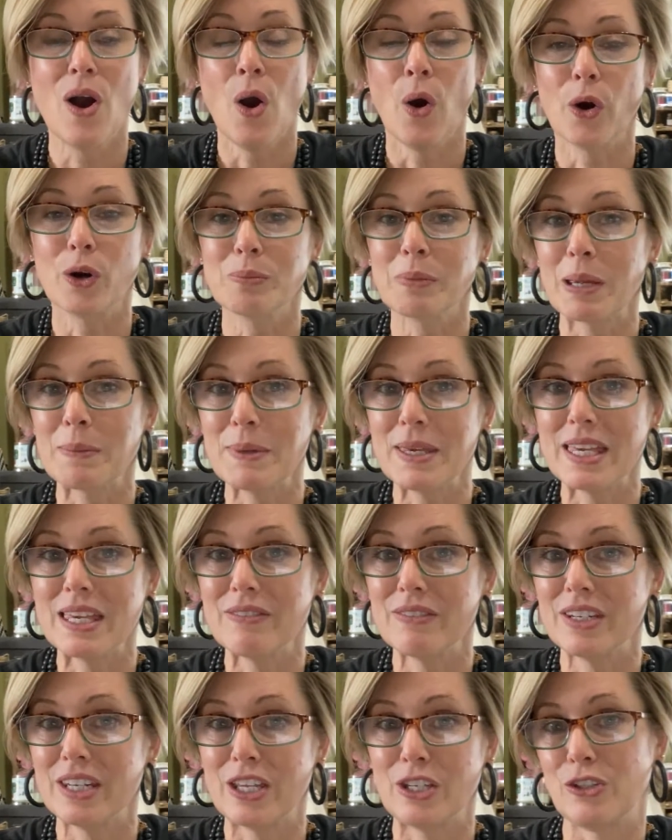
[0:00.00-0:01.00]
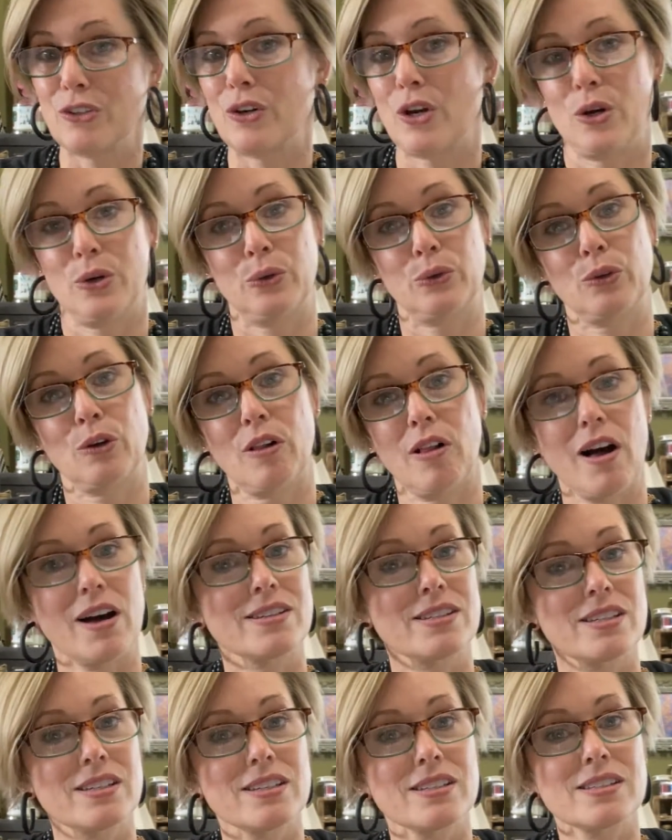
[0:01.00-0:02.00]
or maybe even in your own
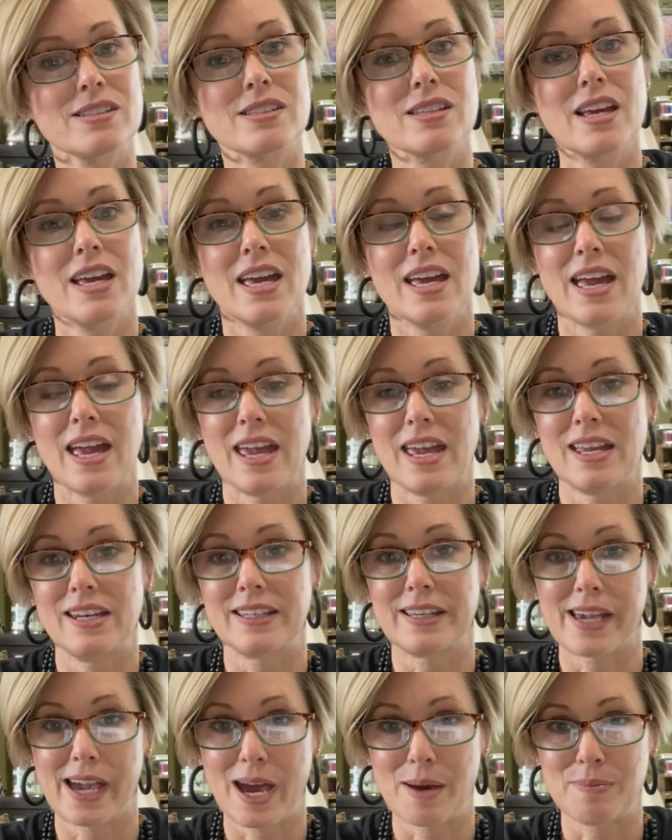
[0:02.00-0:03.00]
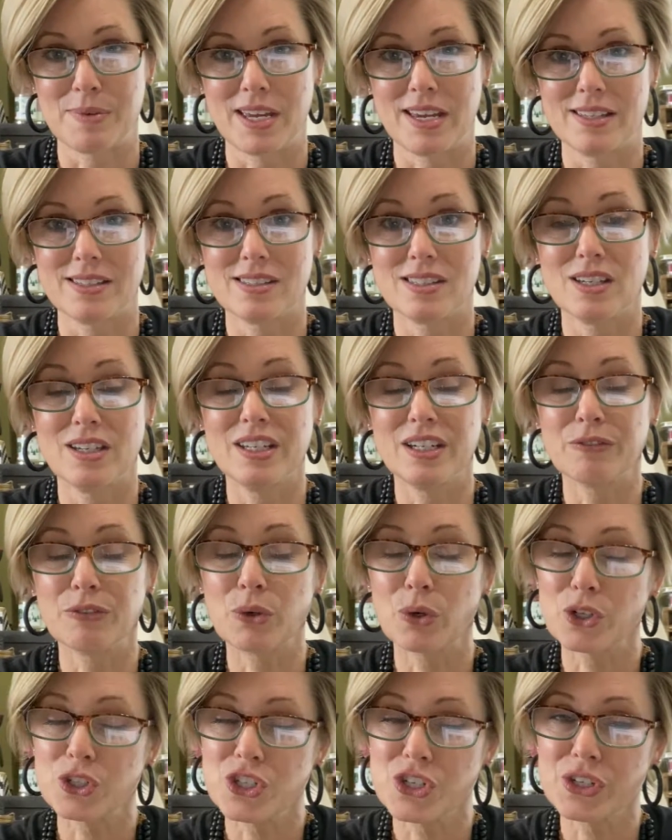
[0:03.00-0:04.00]
closets and cabinets. And of
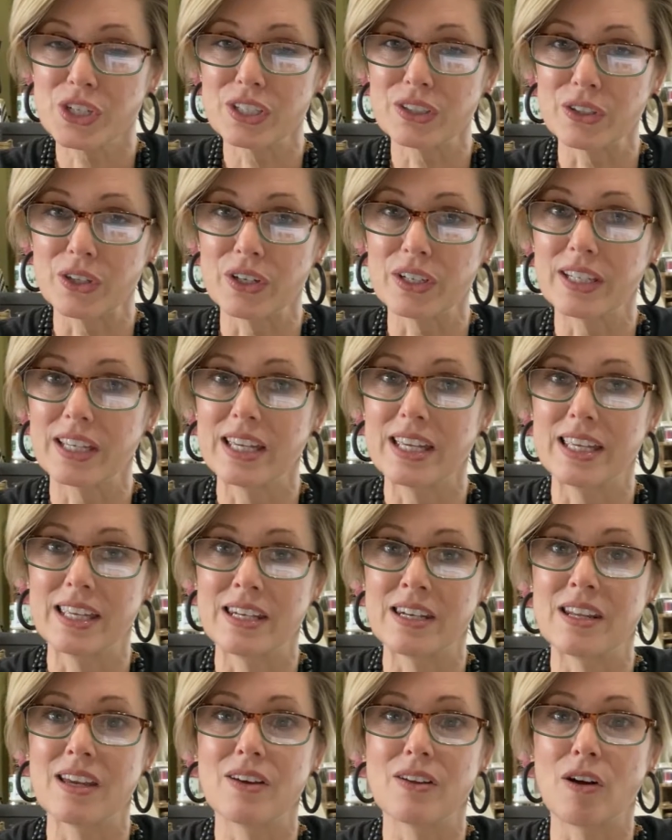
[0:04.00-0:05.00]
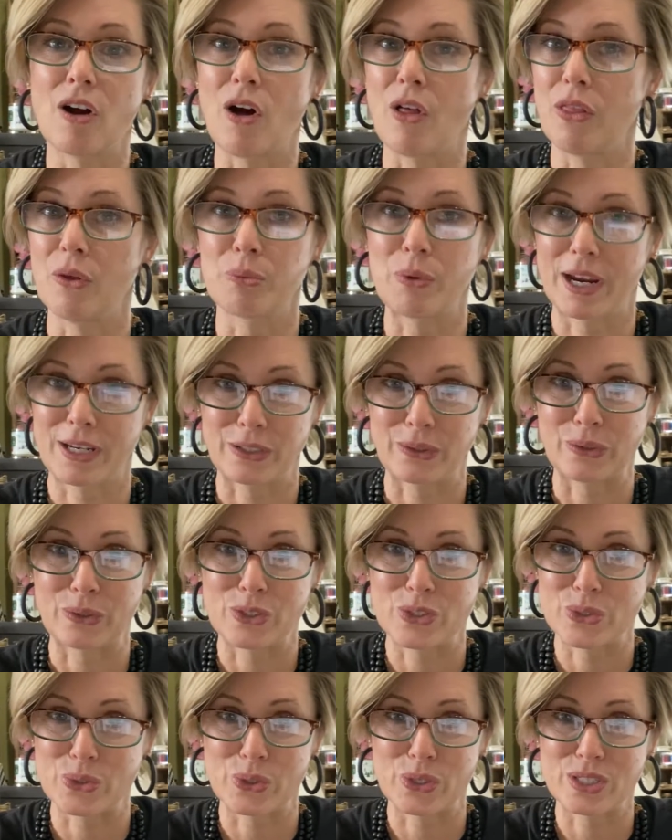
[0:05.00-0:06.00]
course, you can look in all the regular
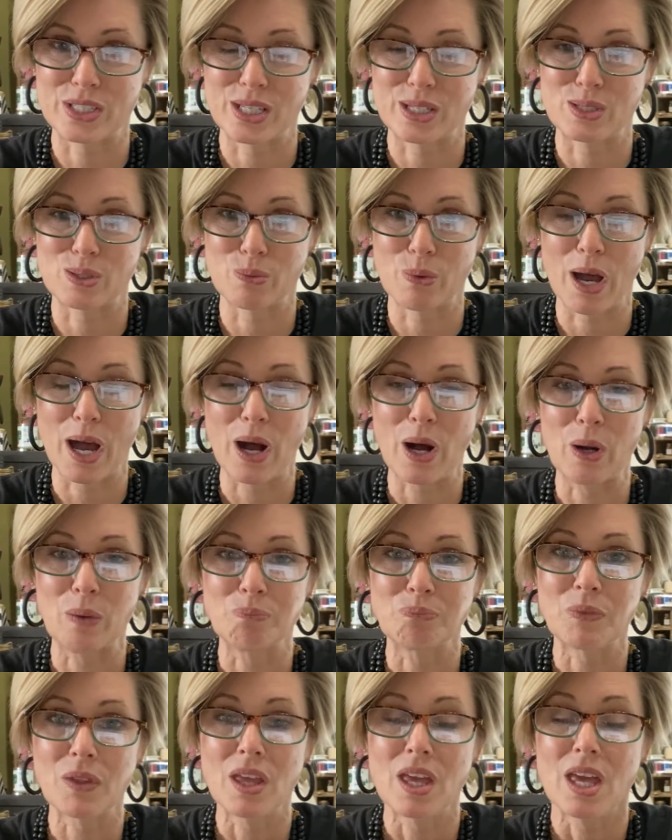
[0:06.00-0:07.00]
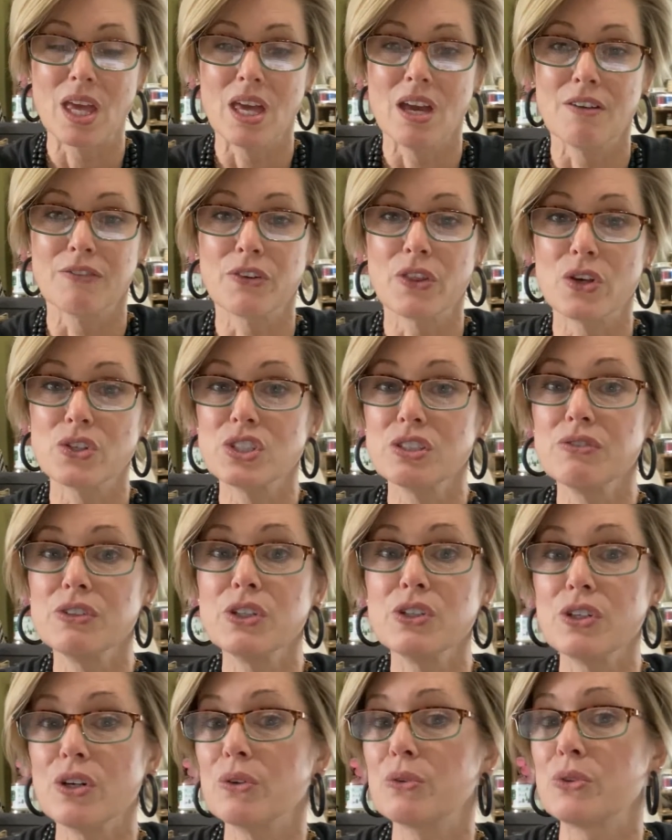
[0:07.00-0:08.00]
stores as well. For those of you
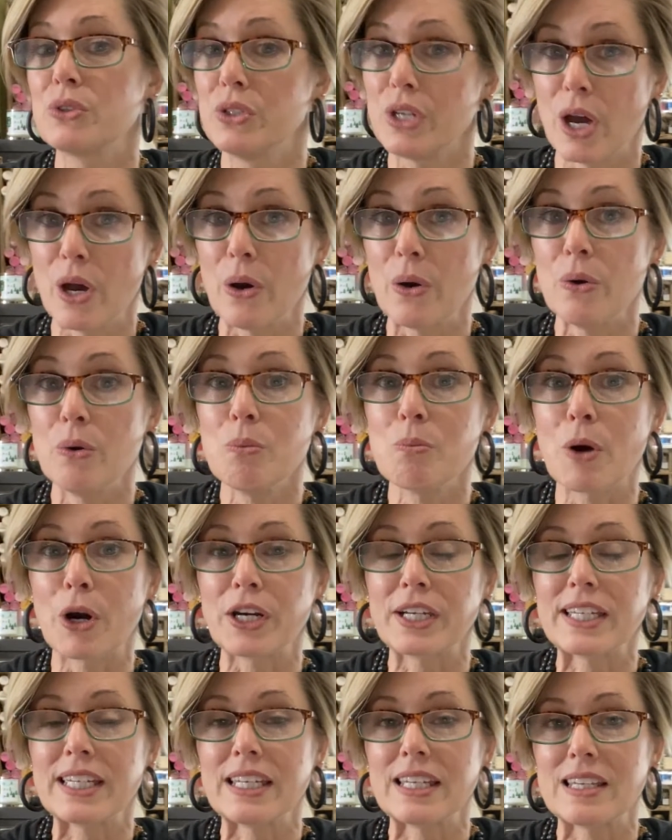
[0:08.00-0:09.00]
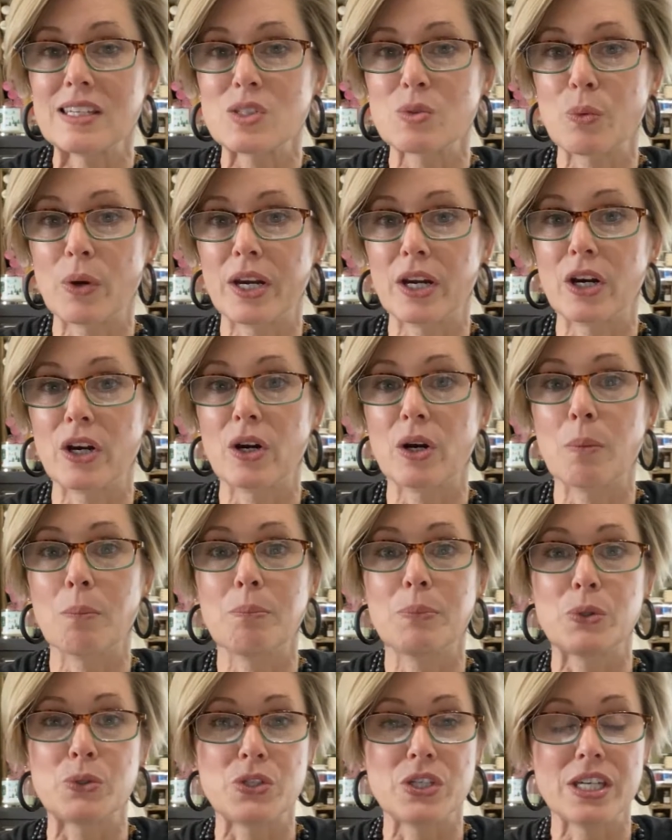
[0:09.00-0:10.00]
who don't know, market is where
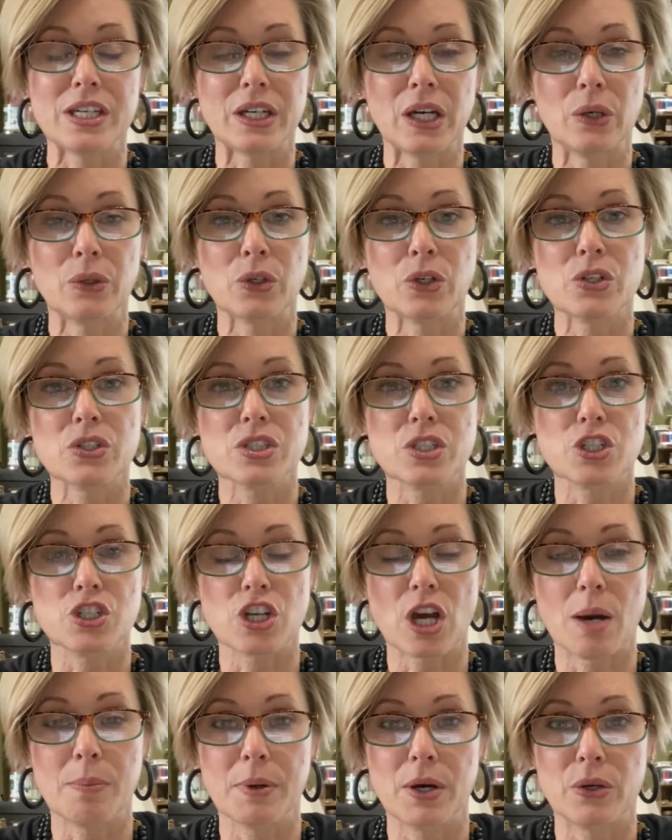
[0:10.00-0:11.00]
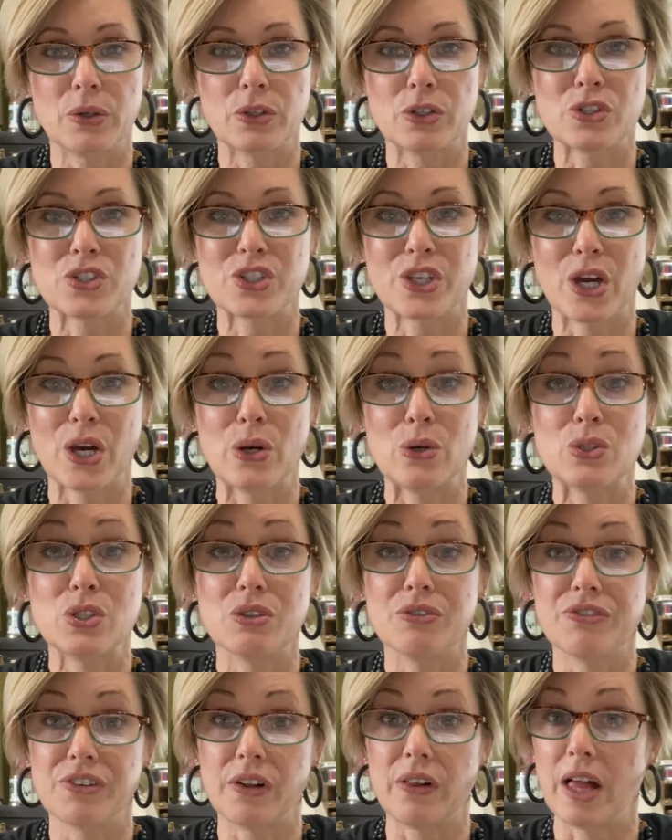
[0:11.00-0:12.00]
boutique owners and shop owners go to
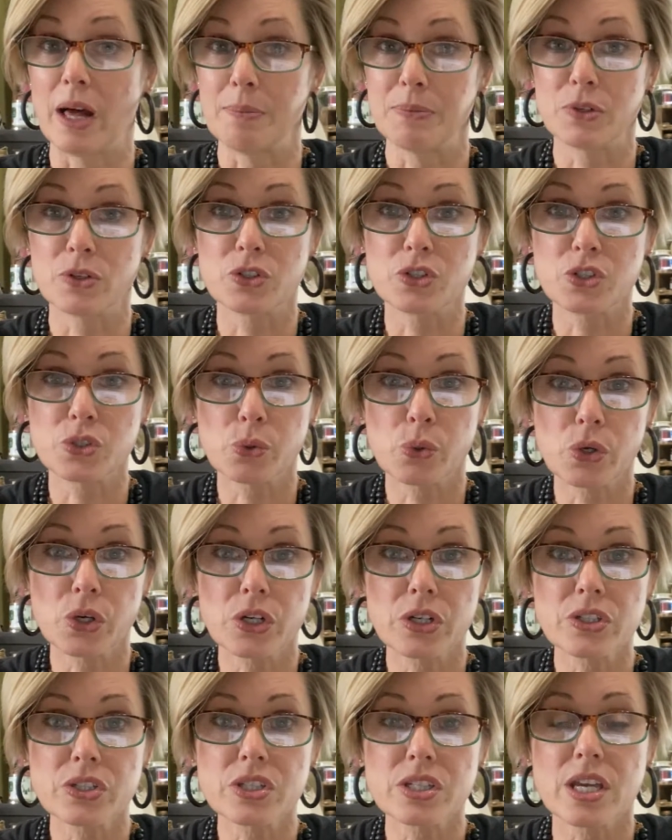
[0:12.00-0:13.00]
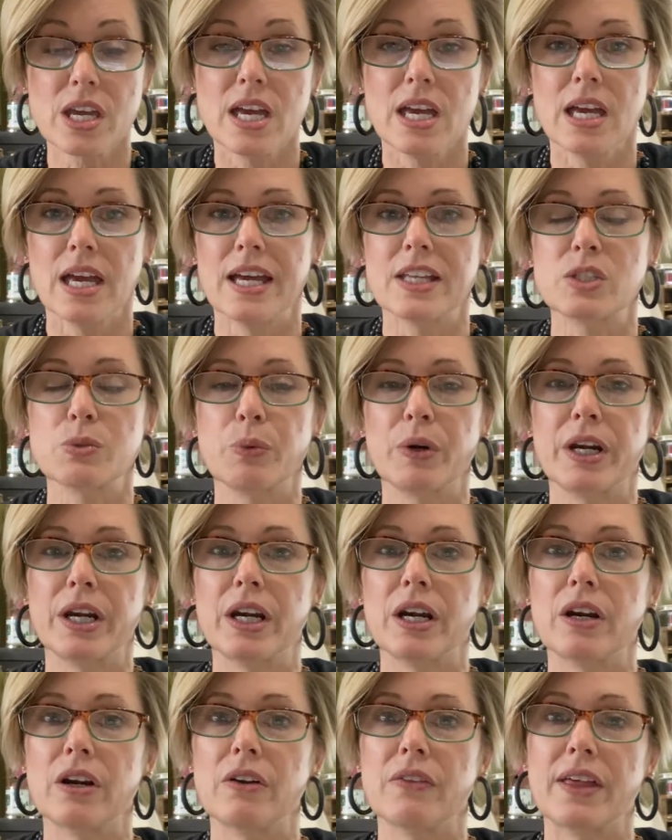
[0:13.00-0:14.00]
fill up their stores. It's
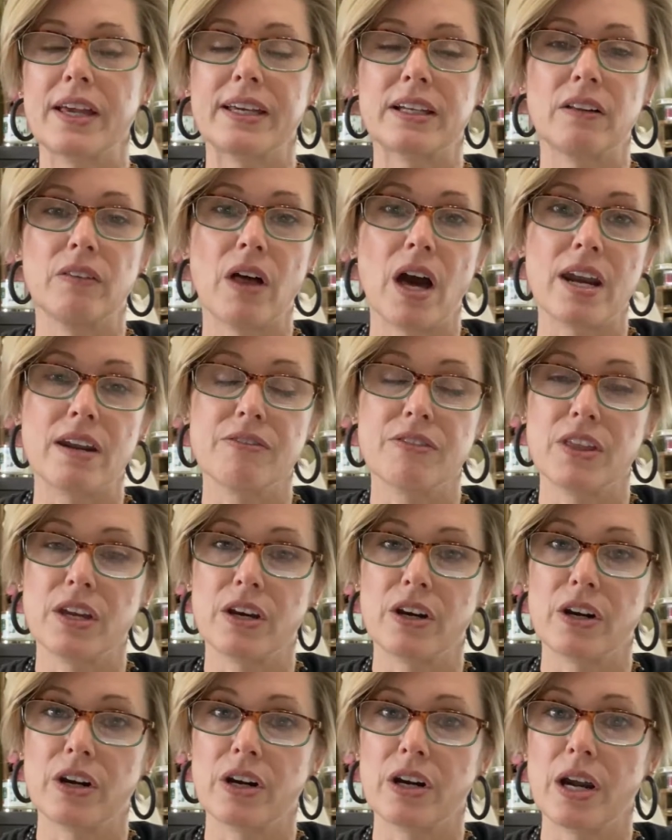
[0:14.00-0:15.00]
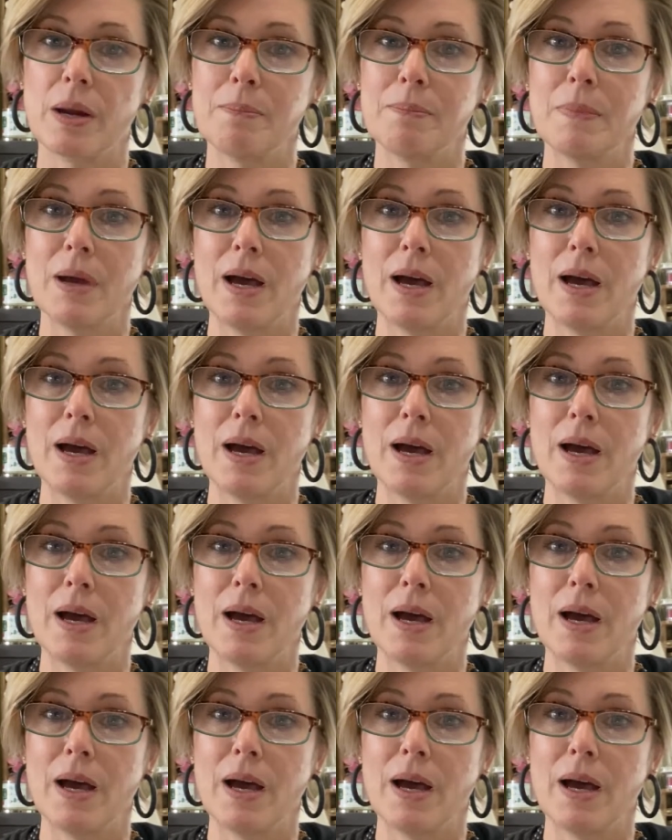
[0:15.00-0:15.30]
where they get a lot of their